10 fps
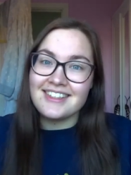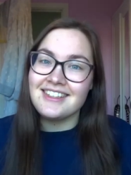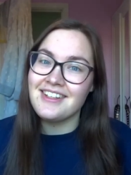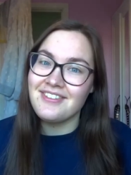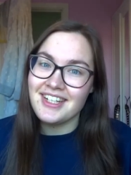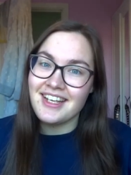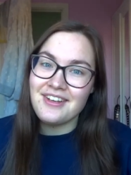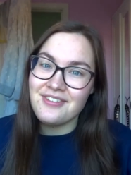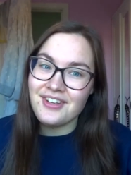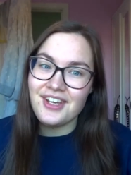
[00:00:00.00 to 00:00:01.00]
is the
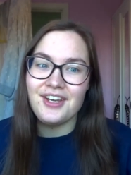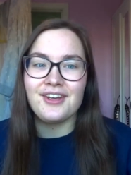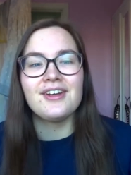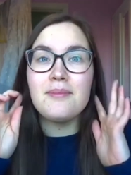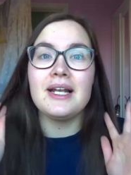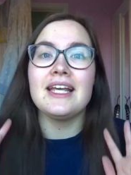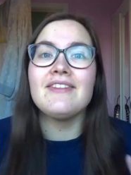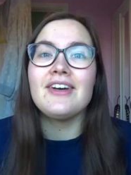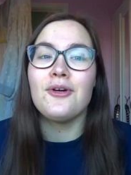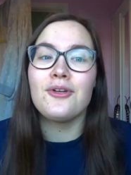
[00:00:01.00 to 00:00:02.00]
video for you.
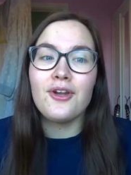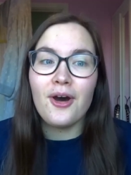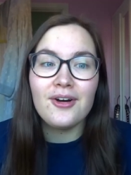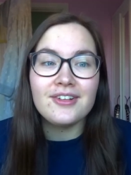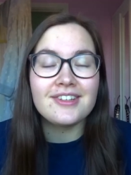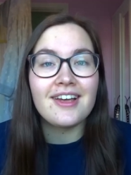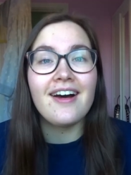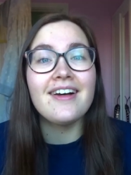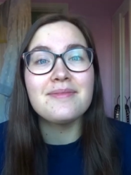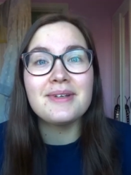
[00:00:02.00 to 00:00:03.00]
Believe it or not,
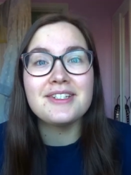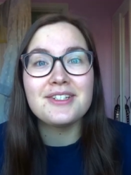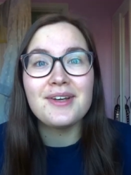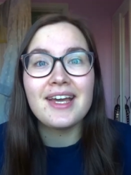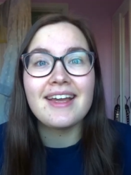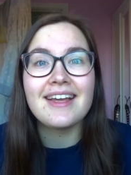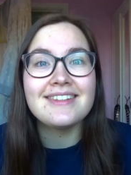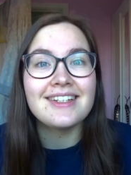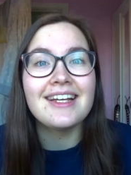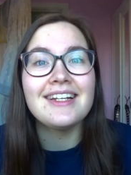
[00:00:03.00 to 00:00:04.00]
I've been doing
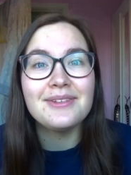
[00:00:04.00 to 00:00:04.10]
daily